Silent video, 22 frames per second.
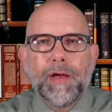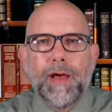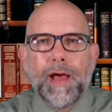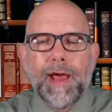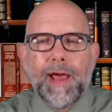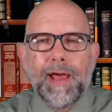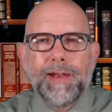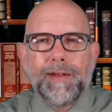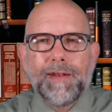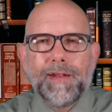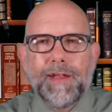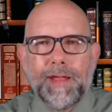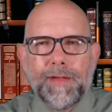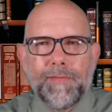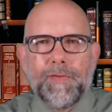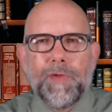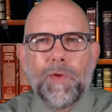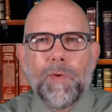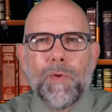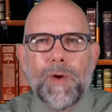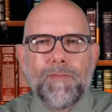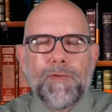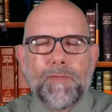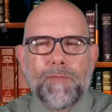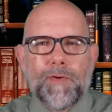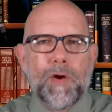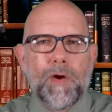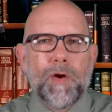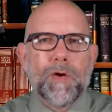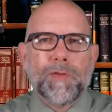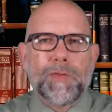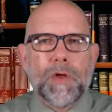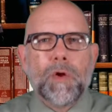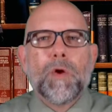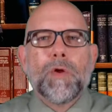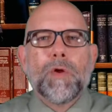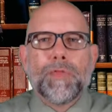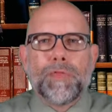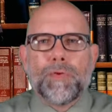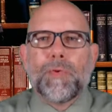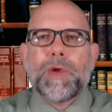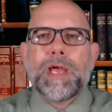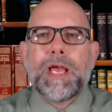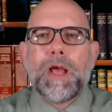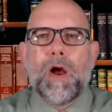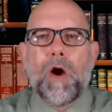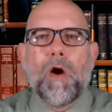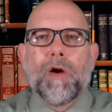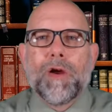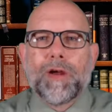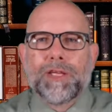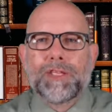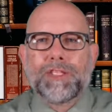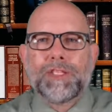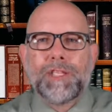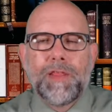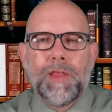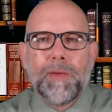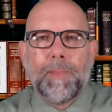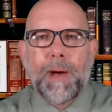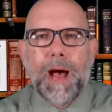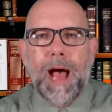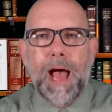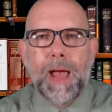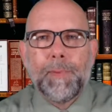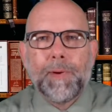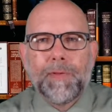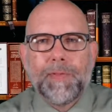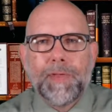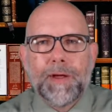And if you ever have heard, there are 3 arks in the Bible.